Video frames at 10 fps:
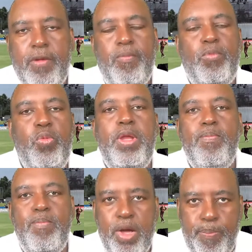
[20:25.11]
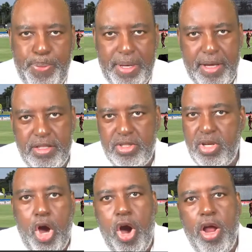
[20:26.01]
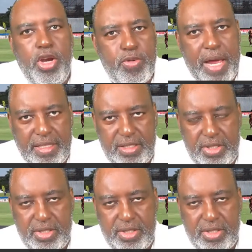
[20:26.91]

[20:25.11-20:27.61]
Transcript: with my opinions, all the rights.